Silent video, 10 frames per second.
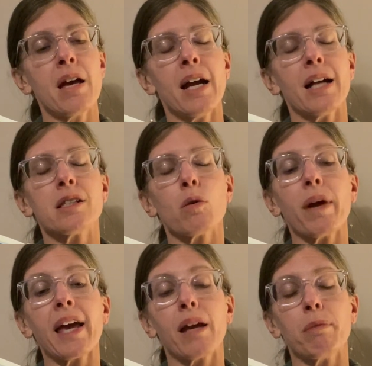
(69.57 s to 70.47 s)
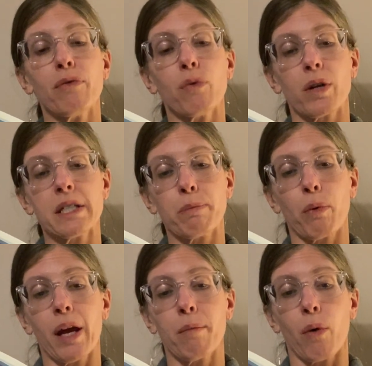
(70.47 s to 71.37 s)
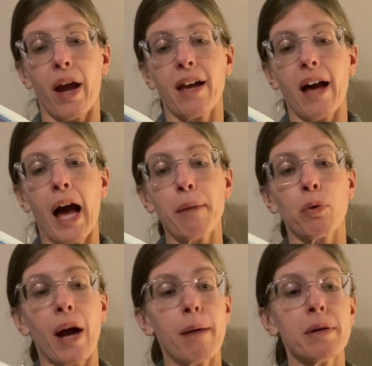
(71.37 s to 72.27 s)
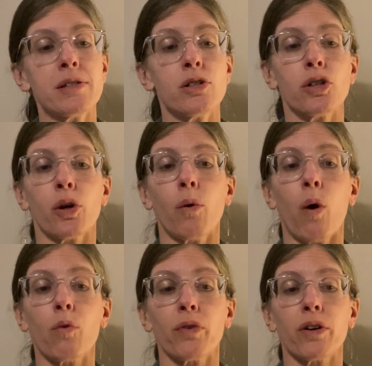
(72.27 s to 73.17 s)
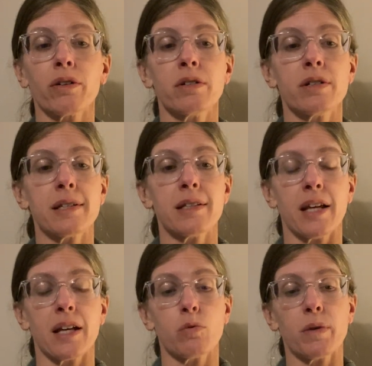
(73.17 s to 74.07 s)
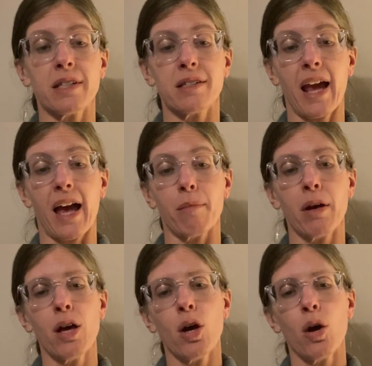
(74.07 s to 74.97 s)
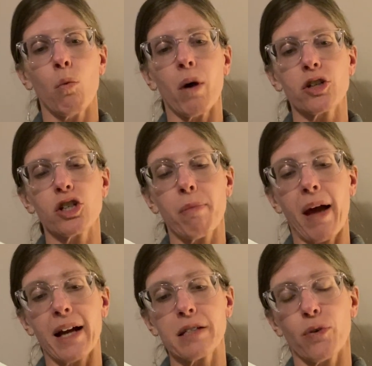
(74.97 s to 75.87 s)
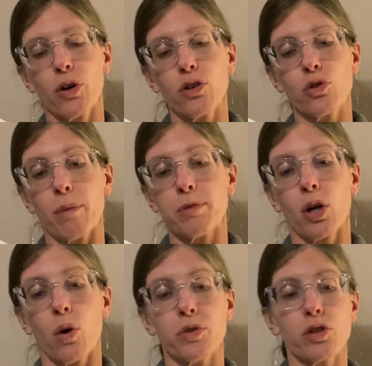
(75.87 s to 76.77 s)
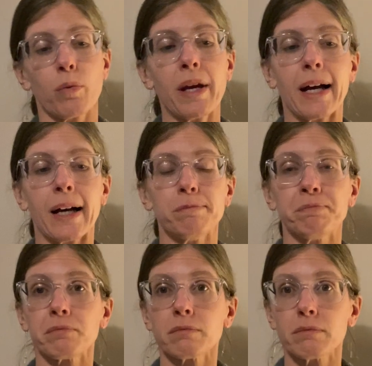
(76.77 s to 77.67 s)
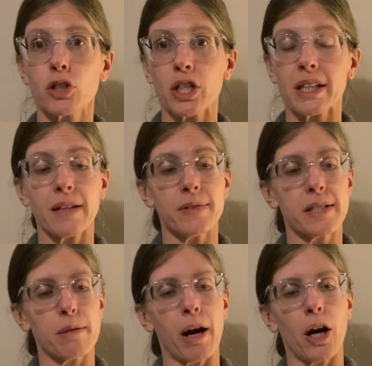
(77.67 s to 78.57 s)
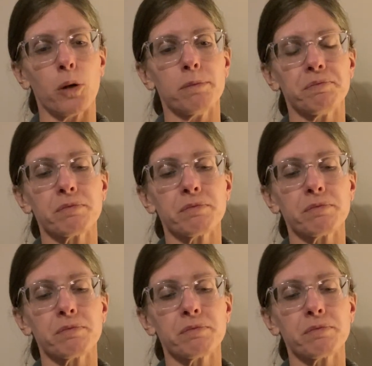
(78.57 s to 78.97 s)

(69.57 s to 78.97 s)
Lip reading: It's the weekend before spring break. I promised to go over to sit with Sam while she packs for her trip to Costa Rica. She leaves tomorrow.